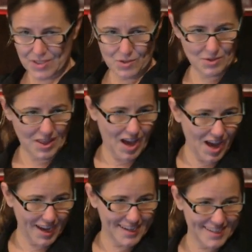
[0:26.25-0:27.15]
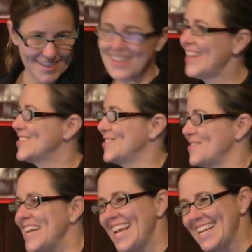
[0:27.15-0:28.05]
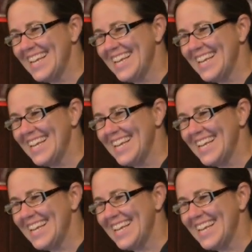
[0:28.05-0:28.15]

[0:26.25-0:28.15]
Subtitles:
Ooh, a lot. That's great.